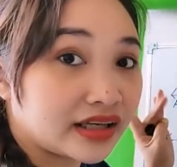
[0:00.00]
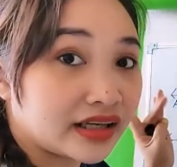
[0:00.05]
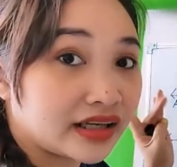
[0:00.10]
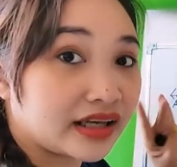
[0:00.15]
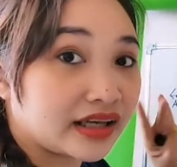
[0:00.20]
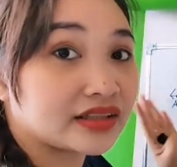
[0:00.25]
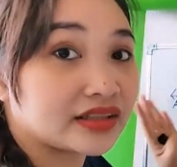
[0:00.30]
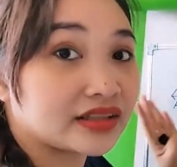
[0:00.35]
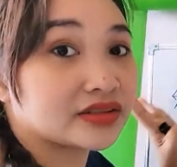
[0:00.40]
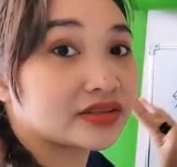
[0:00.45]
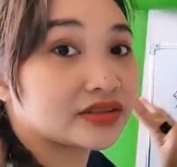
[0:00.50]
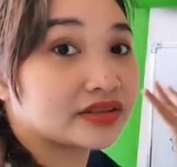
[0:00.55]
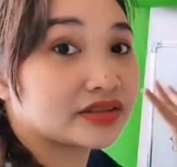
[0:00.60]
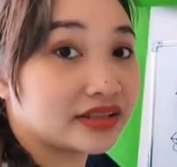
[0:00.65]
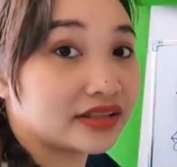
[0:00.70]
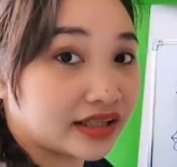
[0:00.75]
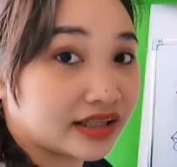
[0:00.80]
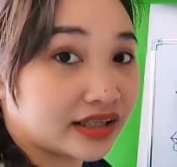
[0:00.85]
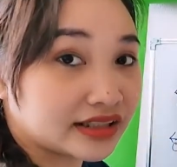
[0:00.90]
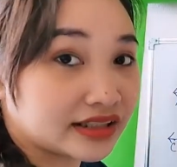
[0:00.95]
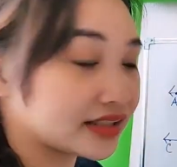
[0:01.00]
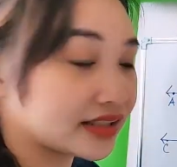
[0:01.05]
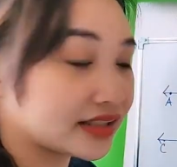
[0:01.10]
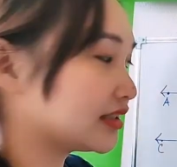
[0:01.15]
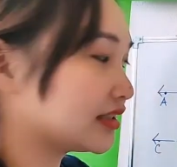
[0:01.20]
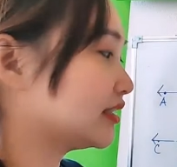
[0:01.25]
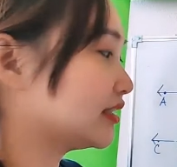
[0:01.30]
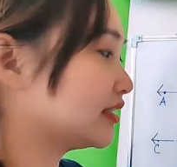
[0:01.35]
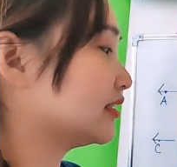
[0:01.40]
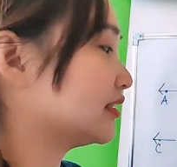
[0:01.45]
degrees,
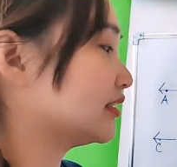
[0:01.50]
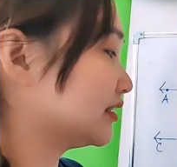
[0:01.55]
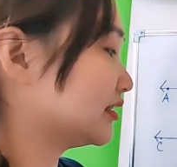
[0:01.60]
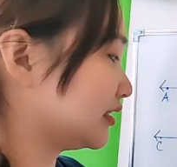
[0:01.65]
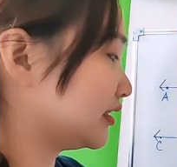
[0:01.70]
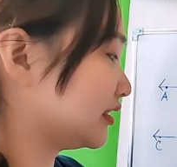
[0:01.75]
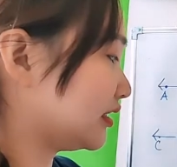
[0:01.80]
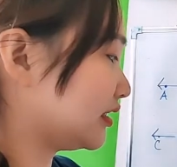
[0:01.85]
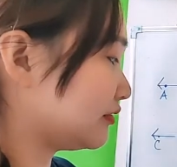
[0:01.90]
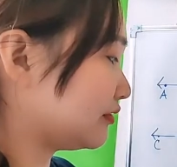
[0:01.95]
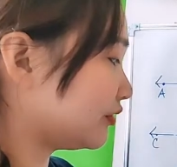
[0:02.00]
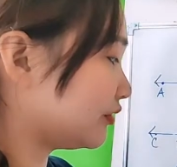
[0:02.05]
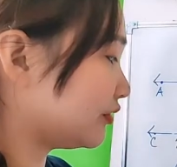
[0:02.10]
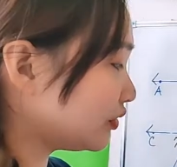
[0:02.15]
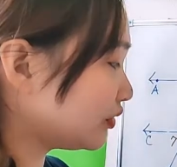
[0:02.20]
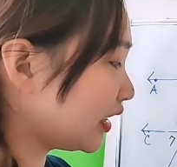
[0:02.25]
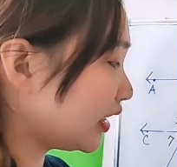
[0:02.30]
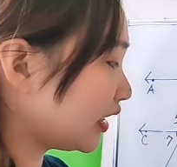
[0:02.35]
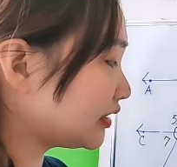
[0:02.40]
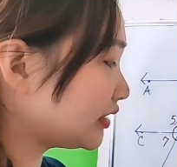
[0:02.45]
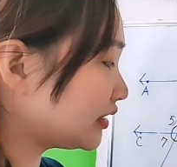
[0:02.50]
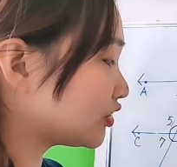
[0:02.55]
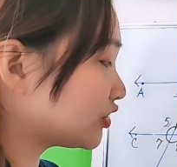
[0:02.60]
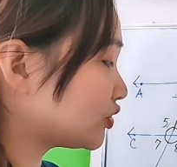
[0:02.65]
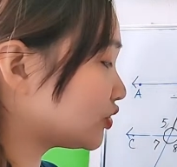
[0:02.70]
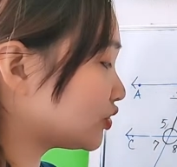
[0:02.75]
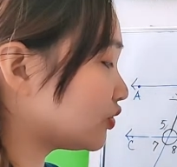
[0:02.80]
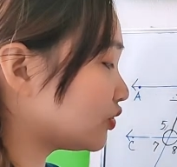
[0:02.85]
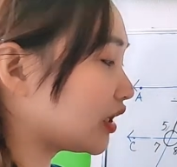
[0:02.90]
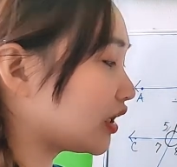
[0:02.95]
then therefore
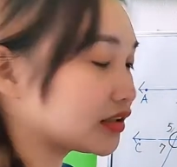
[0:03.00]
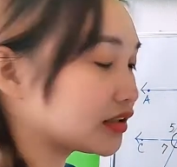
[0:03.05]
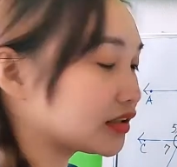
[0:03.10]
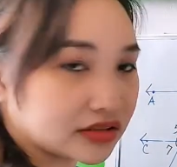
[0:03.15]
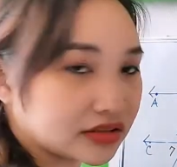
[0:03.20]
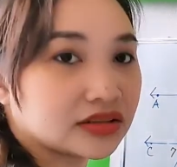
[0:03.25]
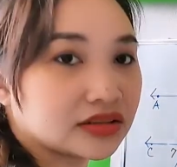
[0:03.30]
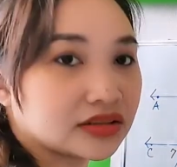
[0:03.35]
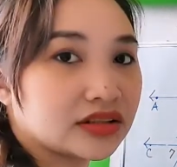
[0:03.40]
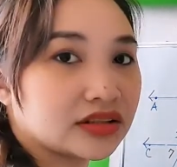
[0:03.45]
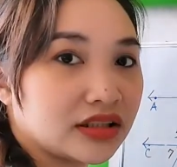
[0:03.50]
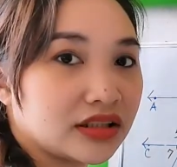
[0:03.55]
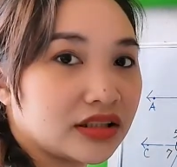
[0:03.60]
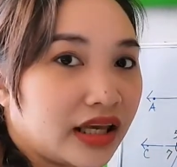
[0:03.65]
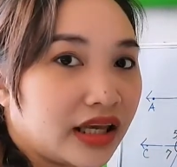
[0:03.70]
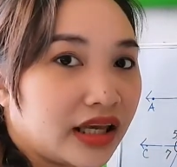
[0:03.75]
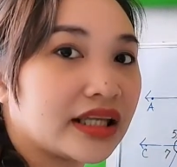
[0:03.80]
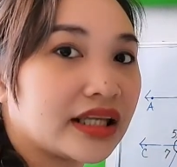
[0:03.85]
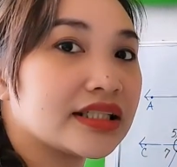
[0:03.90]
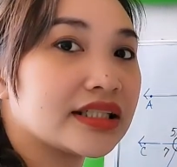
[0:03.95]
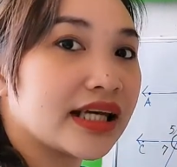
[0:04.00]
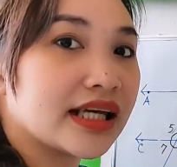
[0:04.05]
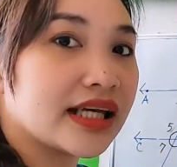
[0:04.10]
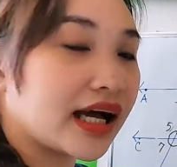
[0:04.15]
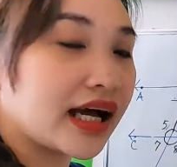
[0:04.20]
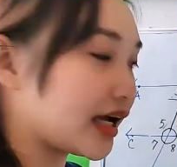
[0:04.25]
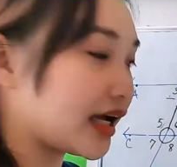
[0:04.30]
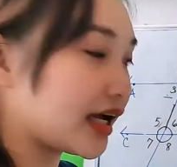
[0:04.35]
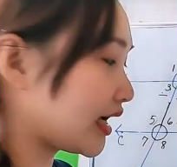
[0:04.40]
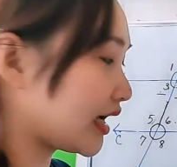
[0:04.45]
that angle is a
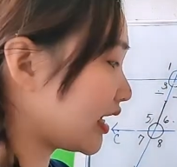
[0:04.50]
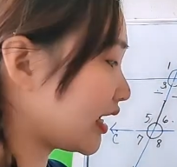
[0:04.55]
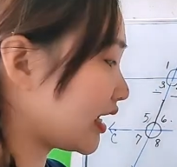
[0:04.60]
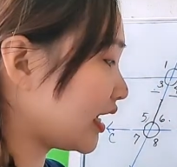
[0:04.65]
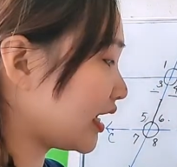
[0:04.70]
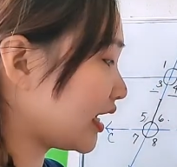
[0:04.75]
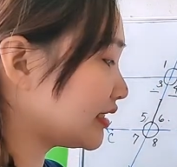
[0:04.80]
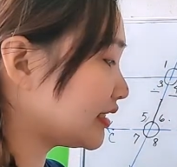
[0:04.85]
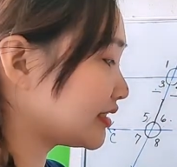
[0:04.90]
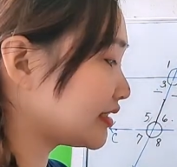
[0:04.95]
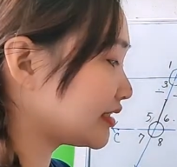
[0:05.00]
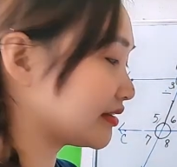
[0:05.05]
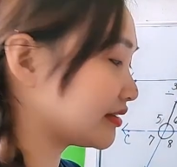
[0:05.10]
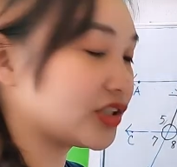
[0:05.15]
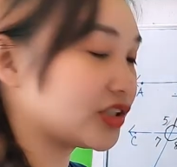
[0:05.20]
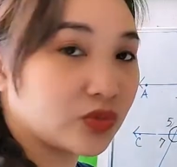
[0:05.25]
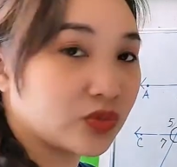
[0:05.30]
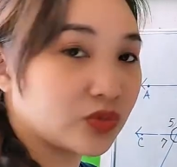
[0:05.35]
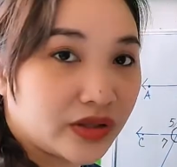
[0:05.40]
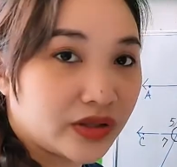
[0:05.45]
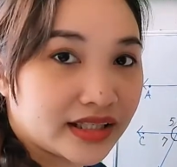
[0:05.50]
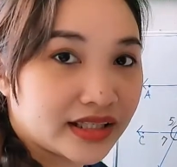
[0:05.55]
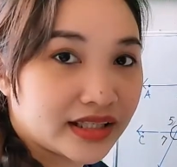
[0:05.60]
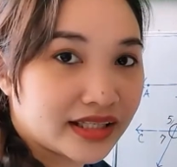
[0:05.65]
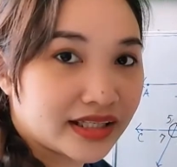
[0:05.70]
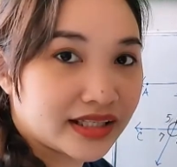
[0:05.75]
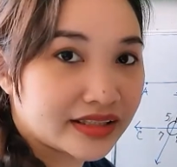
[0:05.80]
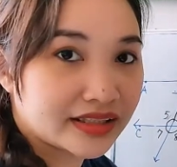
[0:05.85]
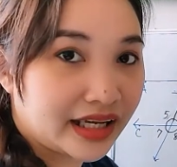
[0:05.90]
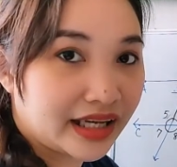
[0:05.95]
supplementary
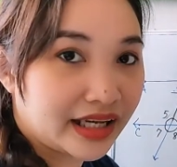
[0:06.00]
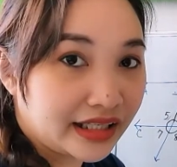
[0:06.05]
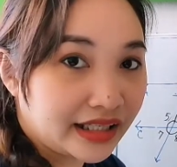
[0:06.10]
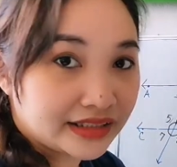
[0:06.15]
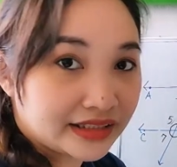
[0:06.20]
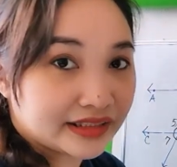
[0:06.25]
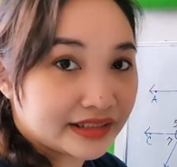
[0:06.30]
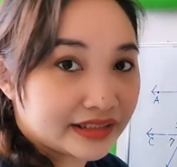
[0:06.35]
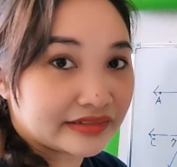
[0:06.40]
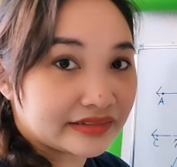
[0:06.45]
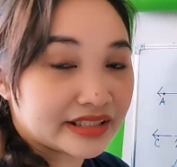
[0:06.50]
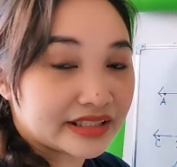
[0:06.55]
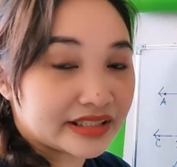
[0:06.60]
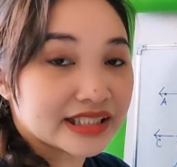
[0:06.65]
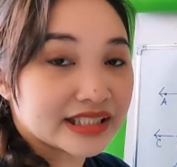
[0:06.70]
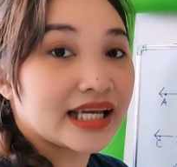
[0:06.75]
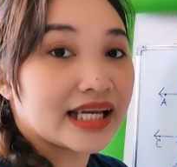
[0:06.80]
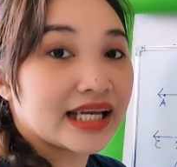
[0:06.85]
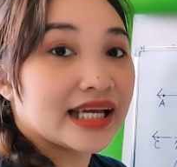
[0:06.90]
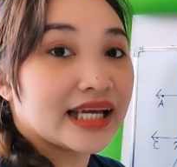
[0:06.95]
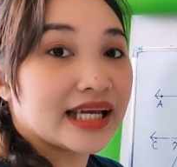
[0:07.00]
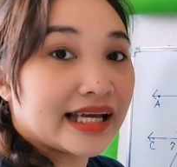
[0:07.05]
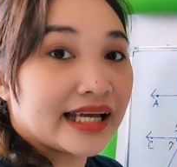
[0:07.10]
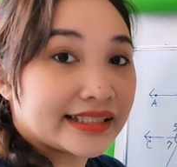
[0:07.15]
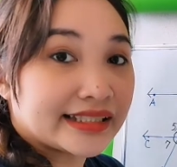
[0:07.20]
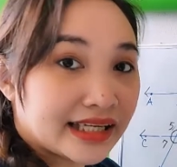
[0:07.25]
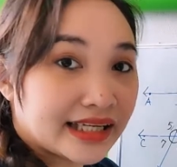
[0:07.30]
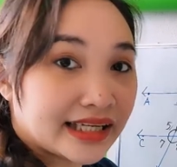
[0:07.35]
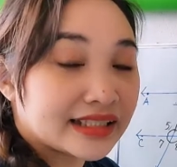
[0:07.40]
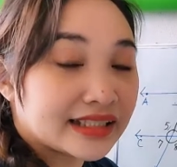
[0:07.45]
angle.
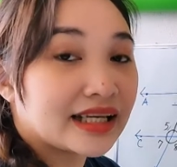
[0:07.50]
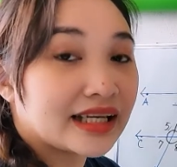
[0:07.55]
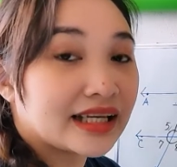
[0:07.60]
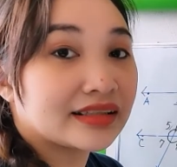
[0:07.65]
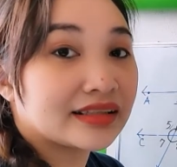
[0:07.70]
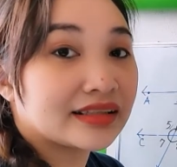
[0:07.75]
Okay,